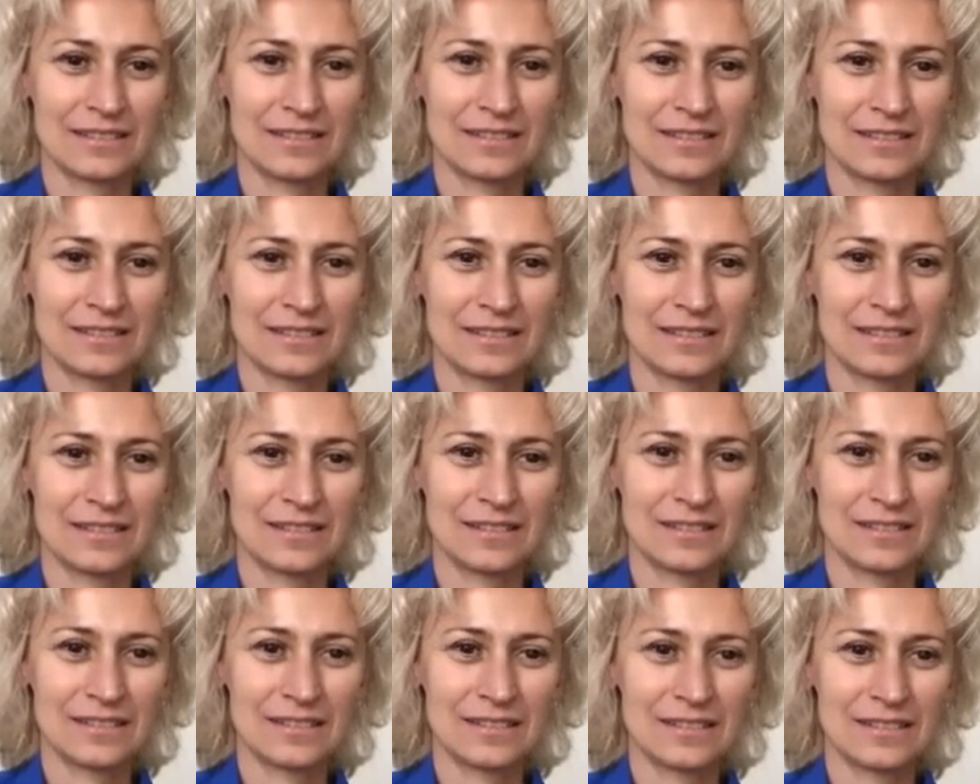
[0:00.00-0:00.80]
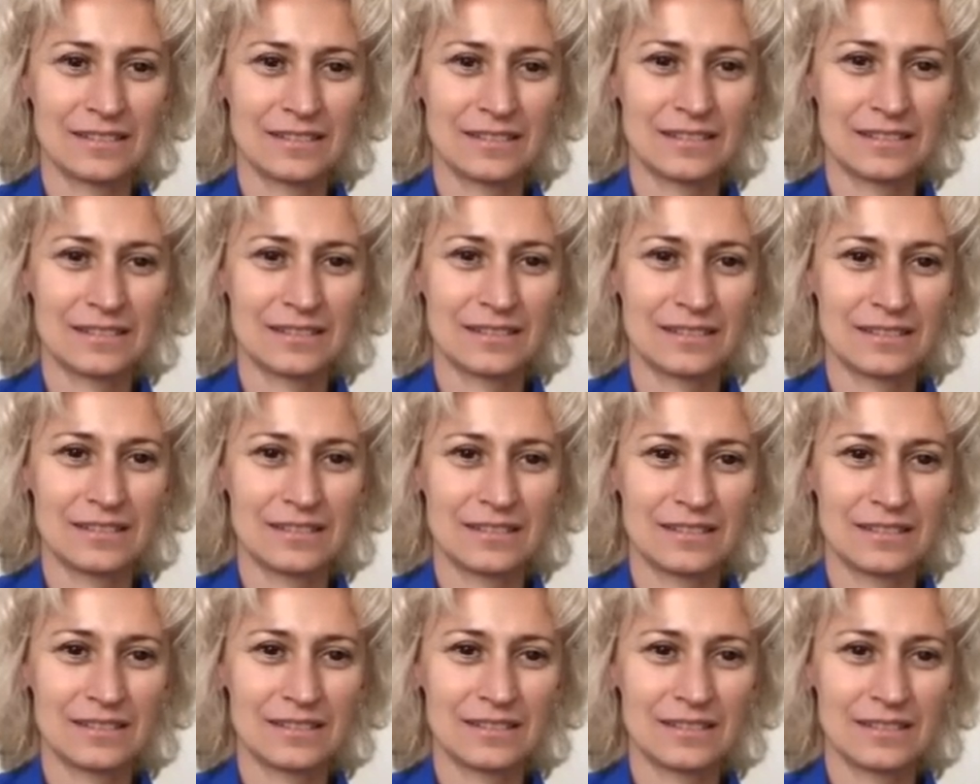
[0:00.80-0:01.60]

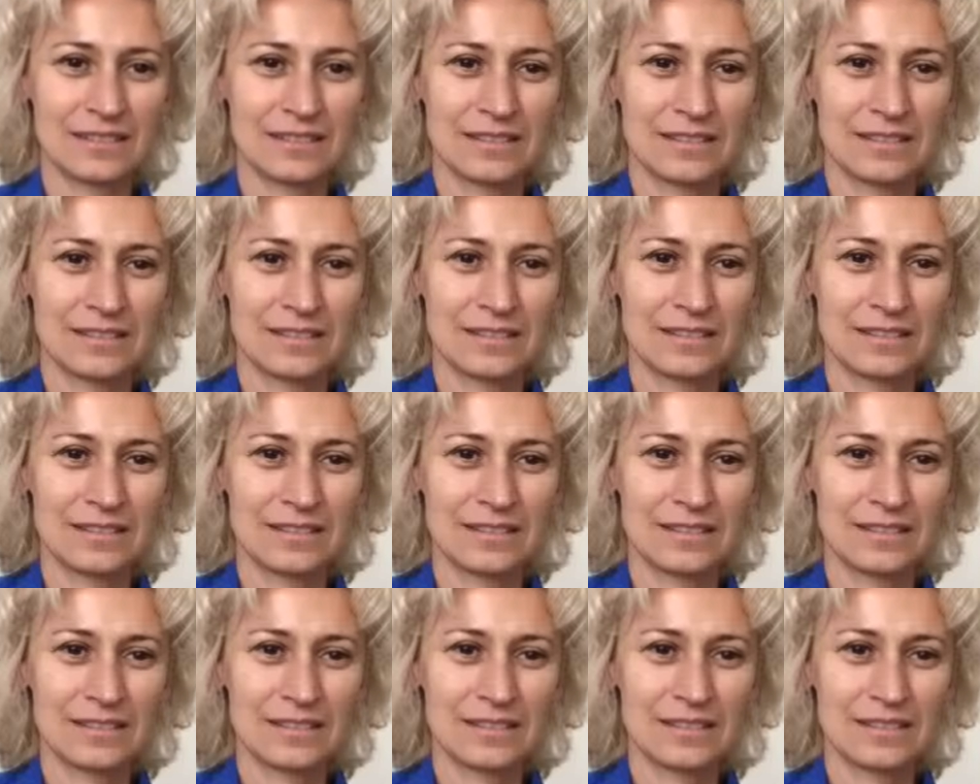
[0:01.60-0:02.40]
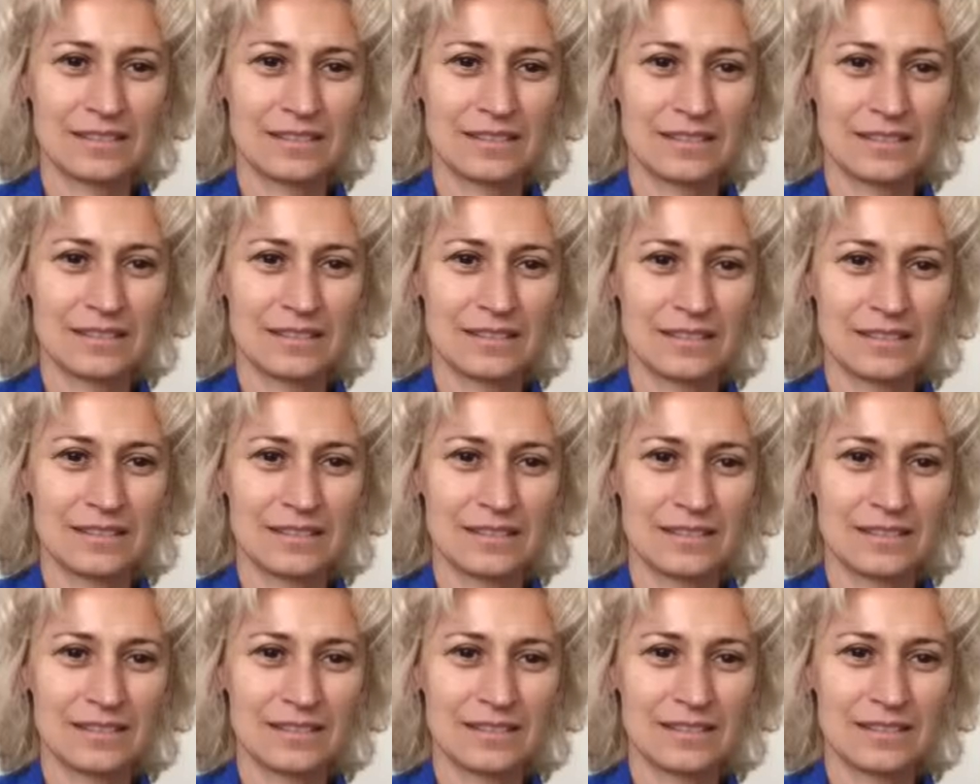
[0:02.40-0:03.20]

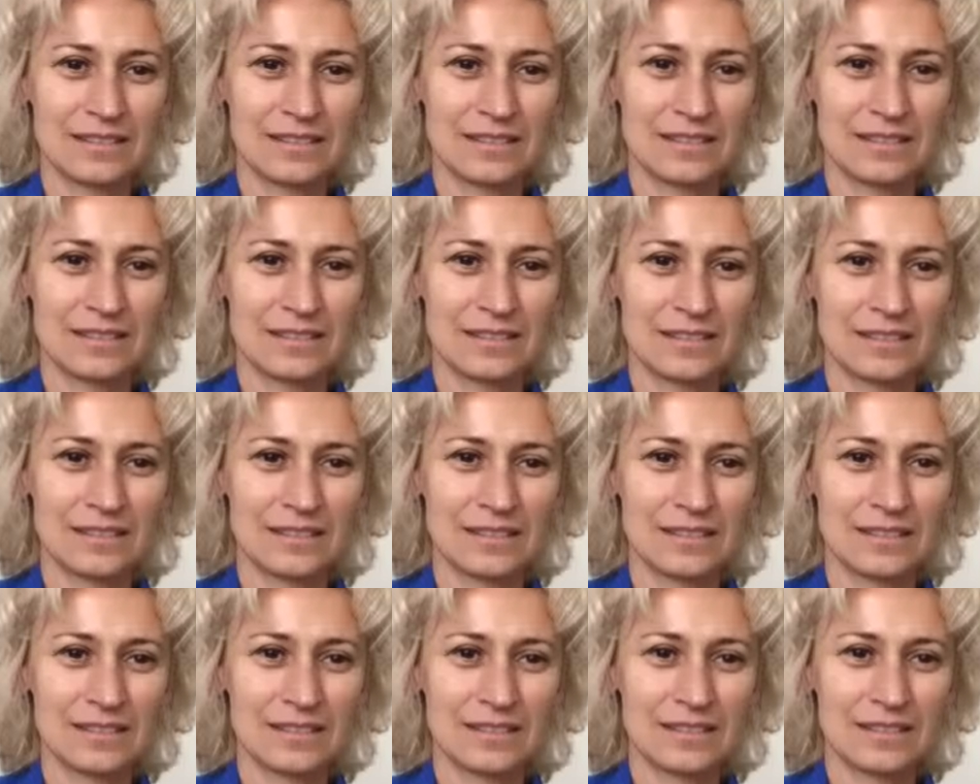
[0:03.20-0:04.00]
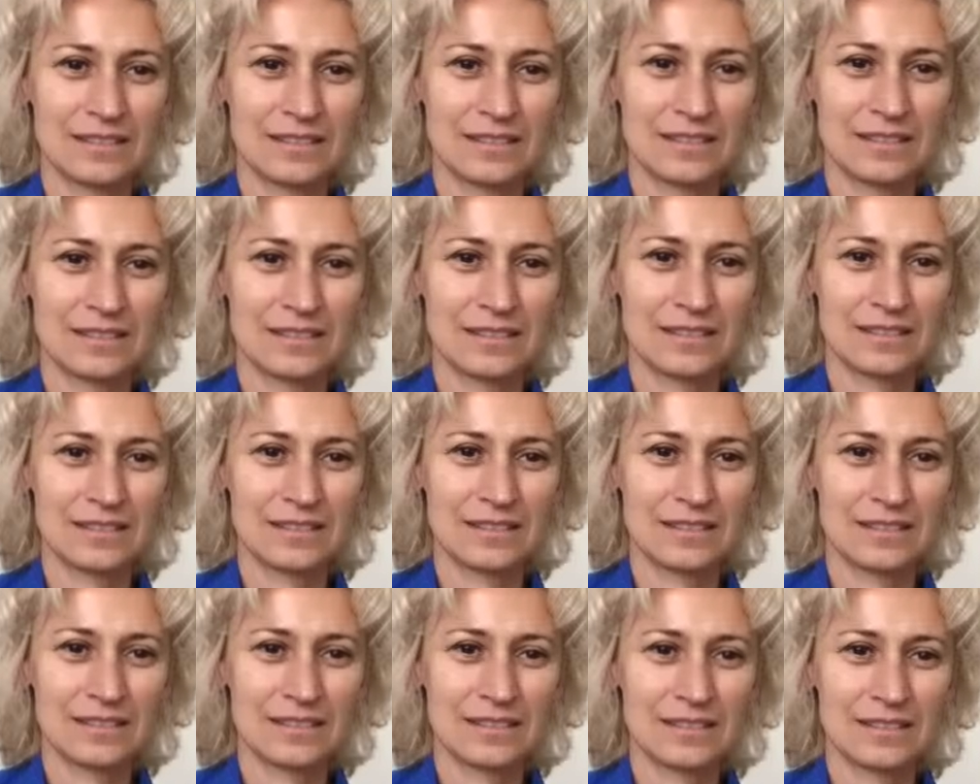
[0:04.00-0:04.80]

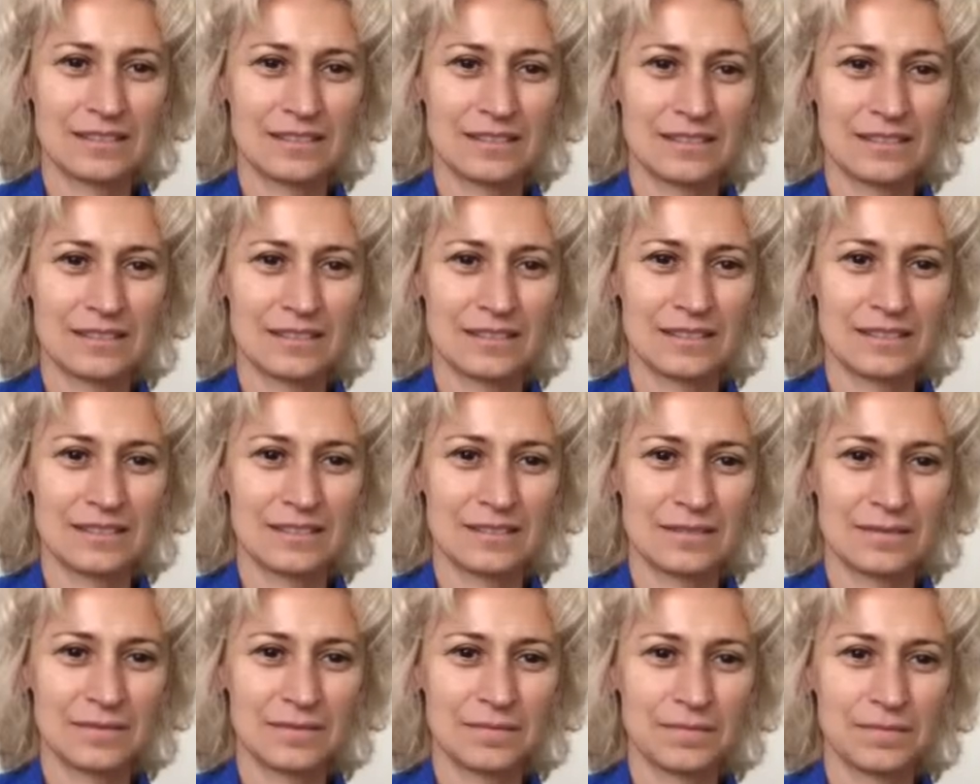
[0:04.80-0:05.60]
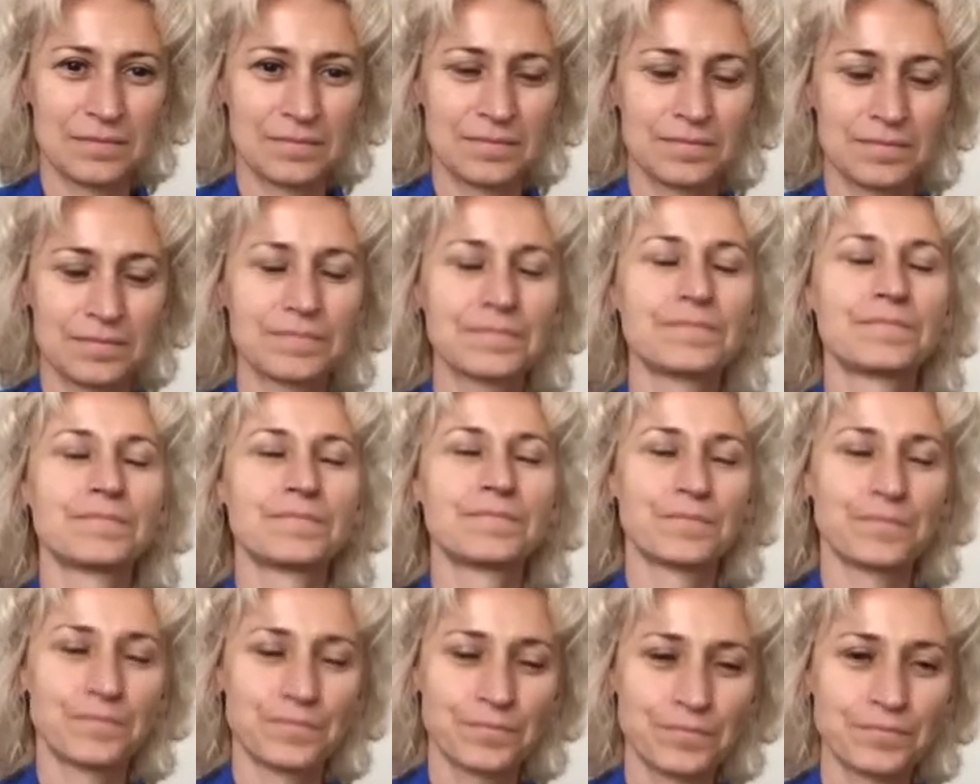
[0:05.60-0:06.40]

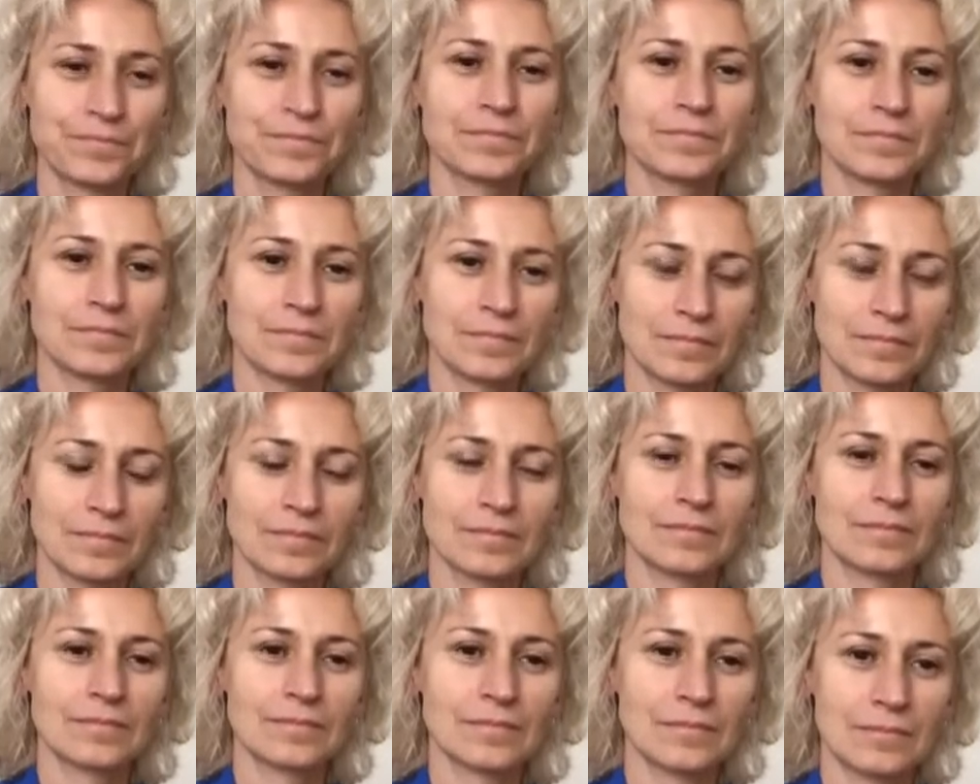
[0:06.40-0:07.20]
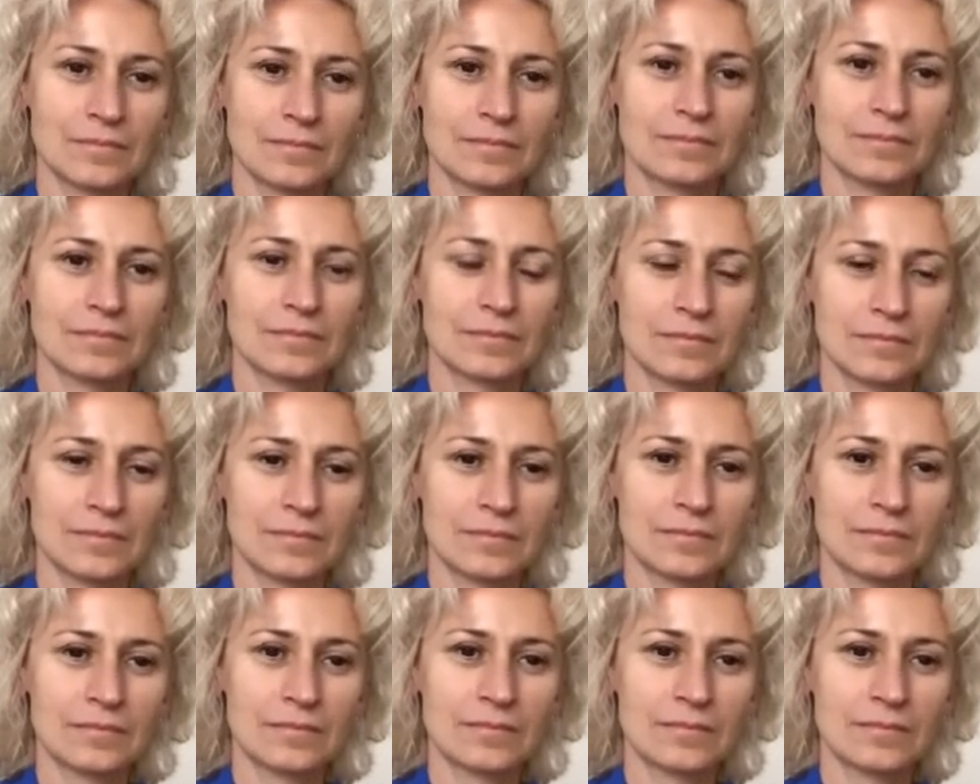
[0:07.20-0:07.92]
[no speech]